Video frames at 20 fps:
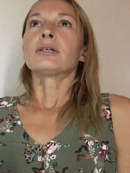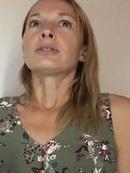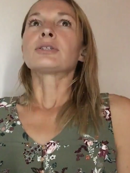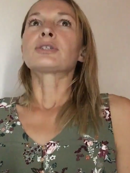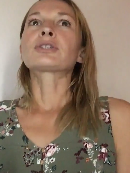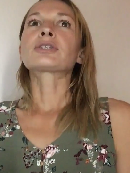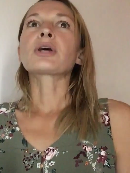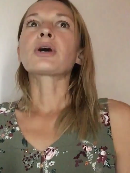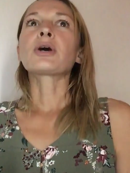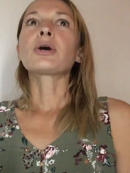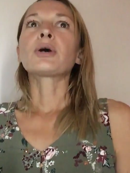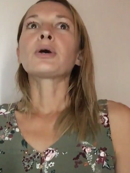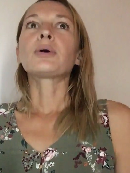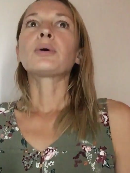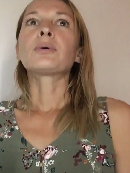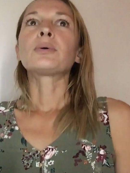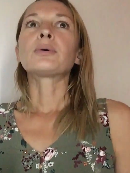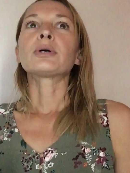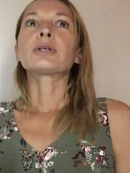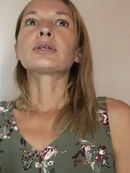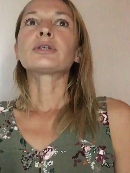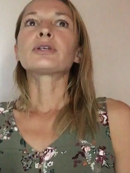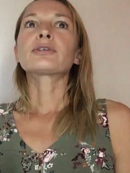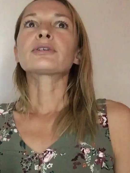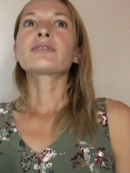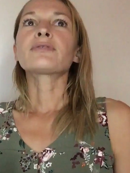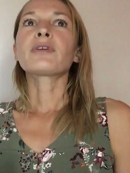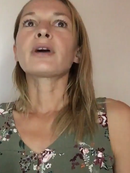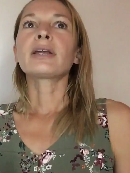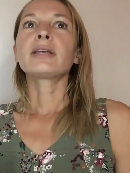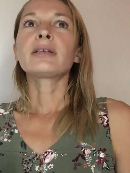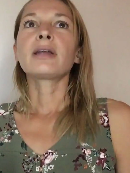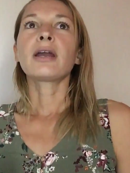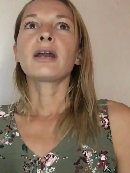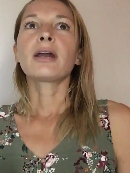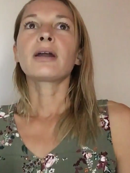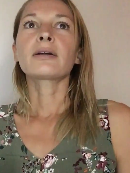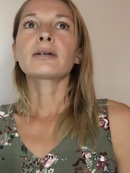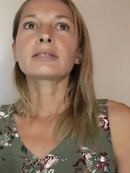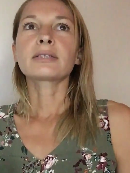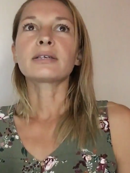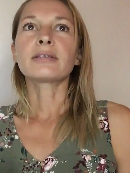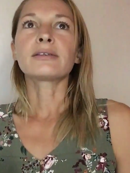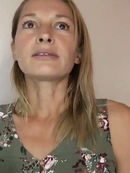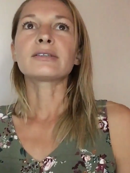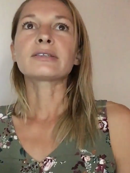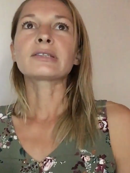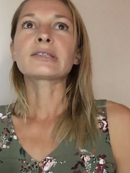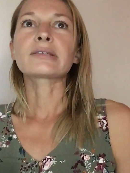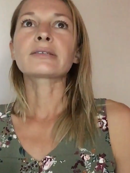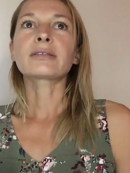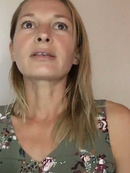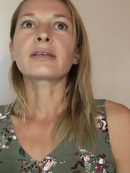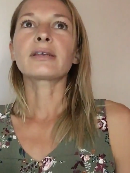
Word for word: So, your divine inheritance